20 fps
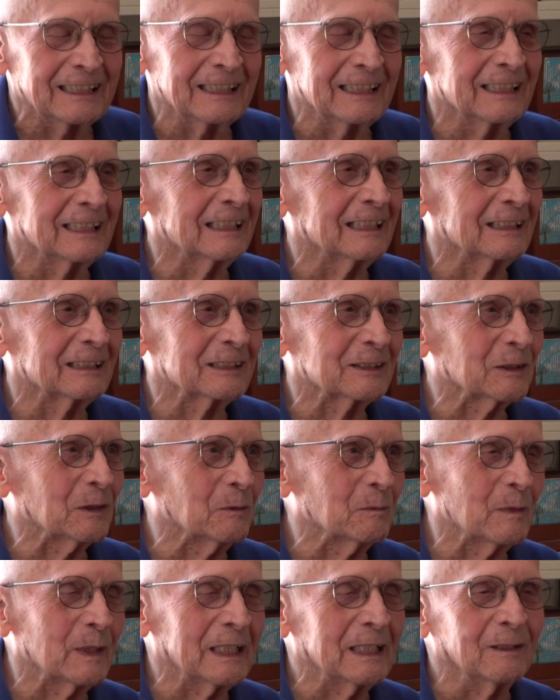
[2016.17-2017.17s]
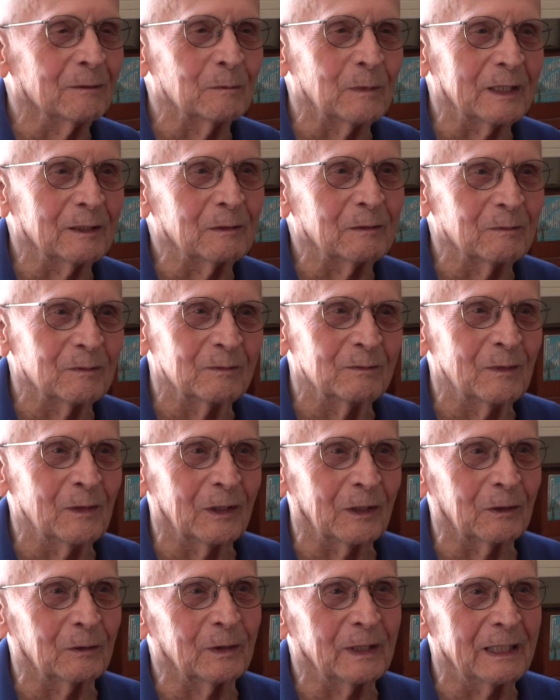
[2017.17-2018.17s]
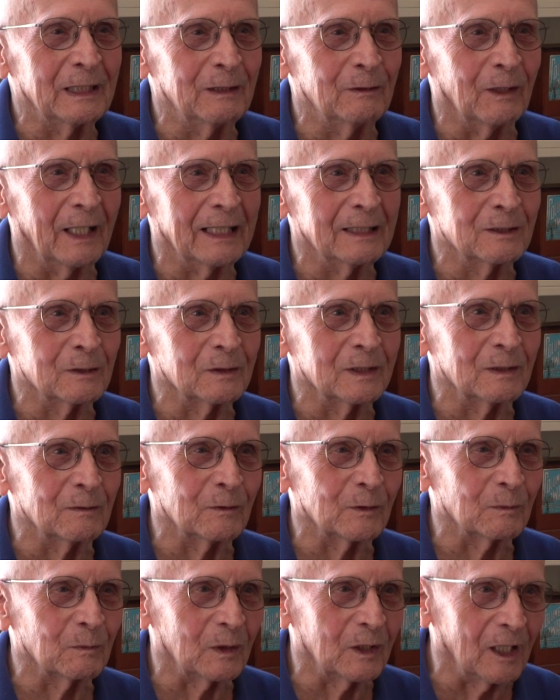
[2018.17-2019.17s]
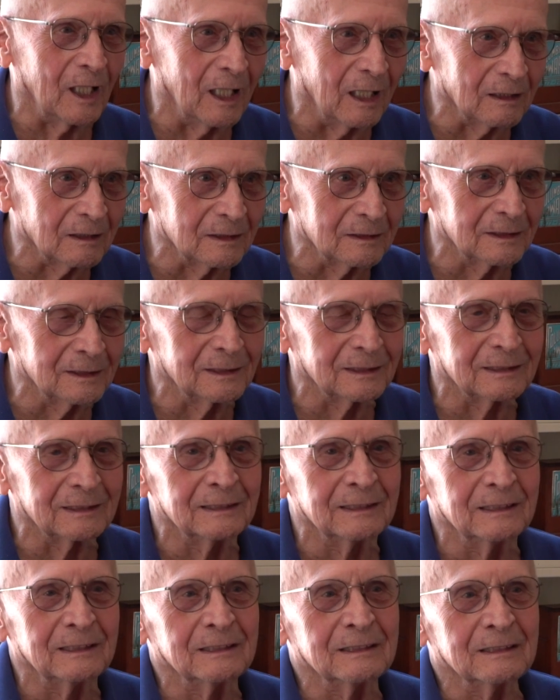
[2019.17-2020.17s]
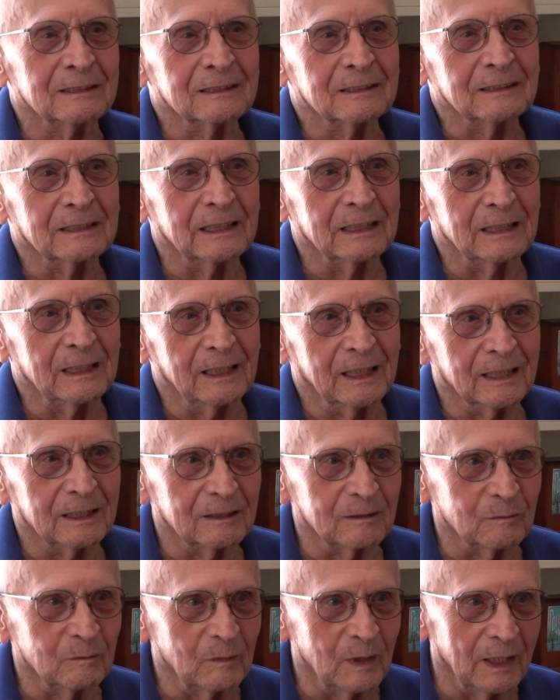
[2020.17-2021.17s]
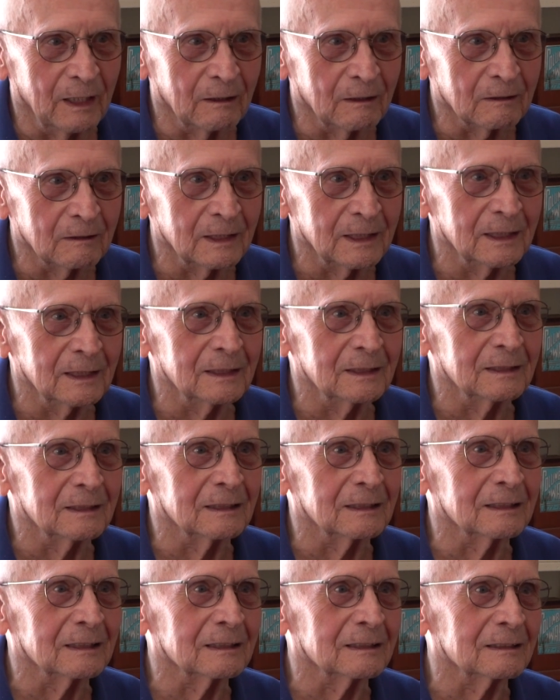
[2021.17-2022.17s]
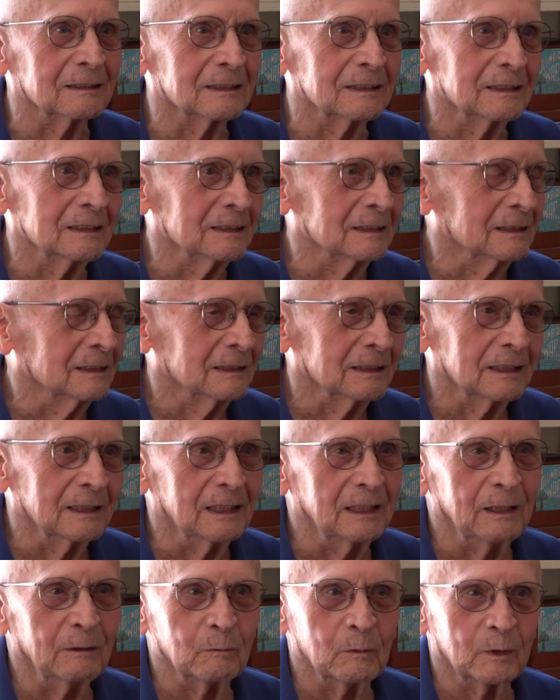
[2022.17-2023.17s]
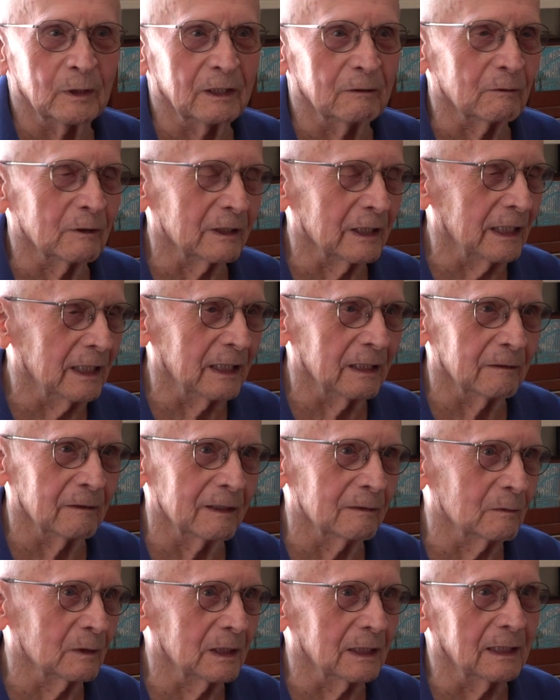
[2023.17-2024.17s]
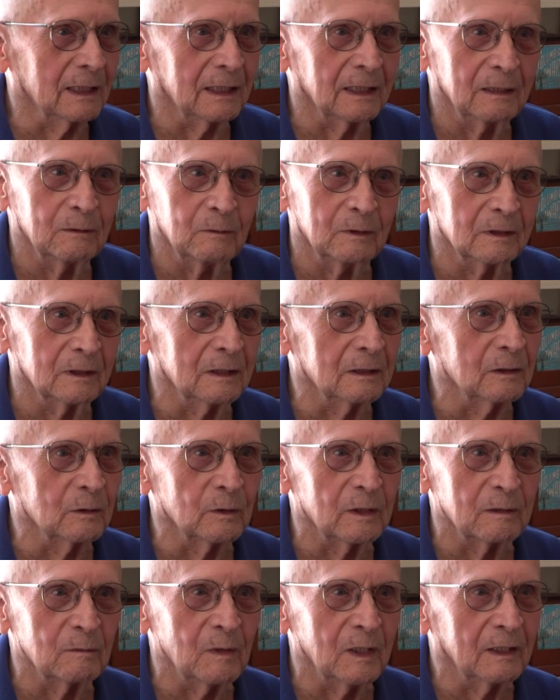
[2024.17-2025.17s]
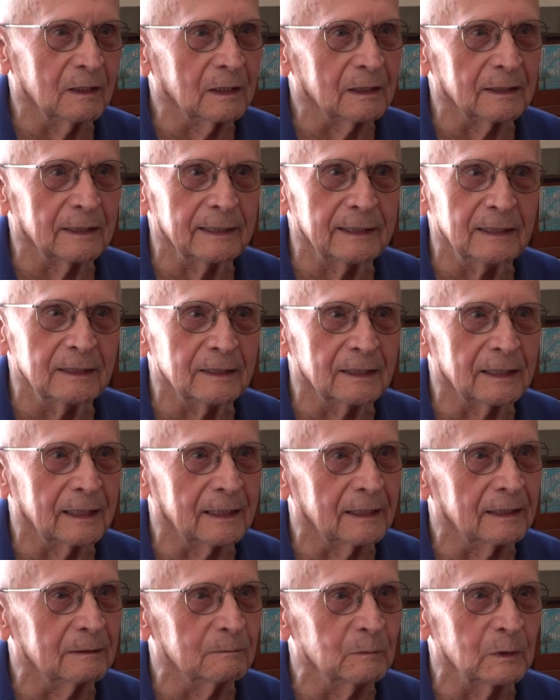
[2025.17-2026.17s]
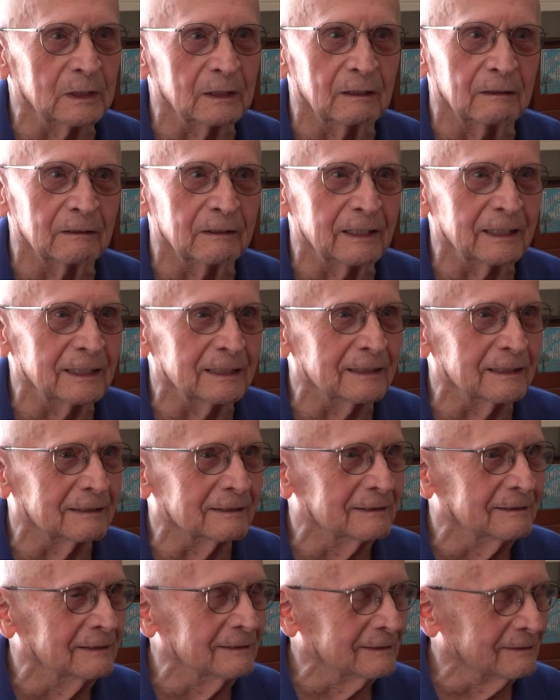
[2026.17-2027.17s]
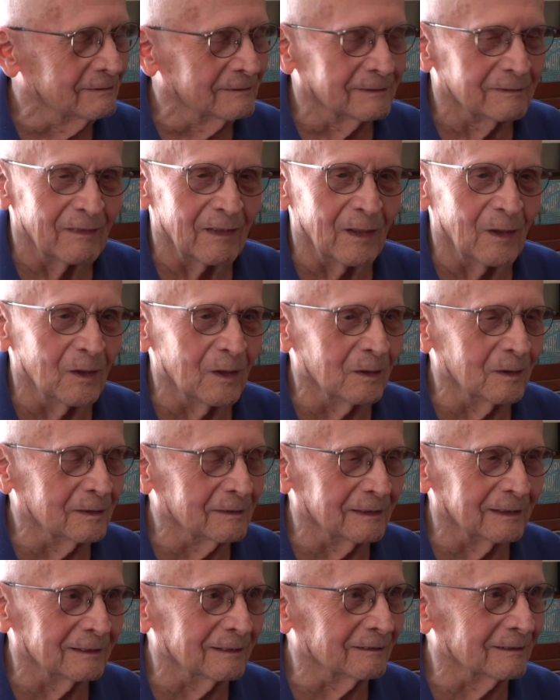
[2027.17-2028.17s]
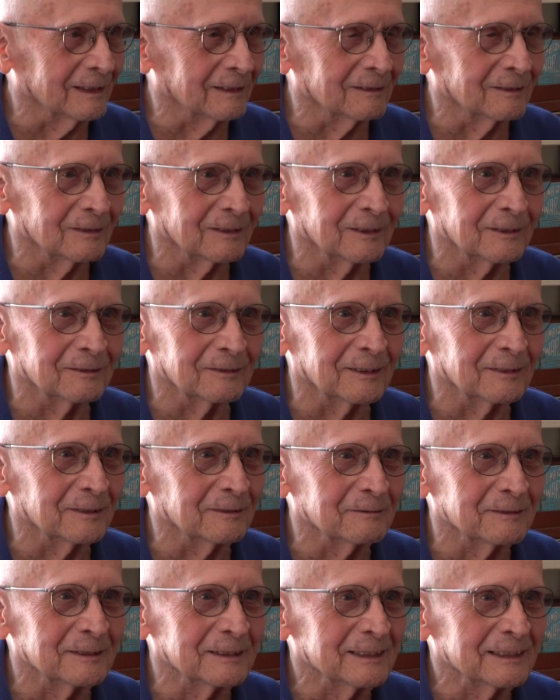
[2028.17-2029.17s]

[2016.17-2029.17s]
Yeah, so many of them had already graduated from college. They'd gotten married. And they didn't want to hang around with the guy that wanted to go to the American Legion Club, you know. No.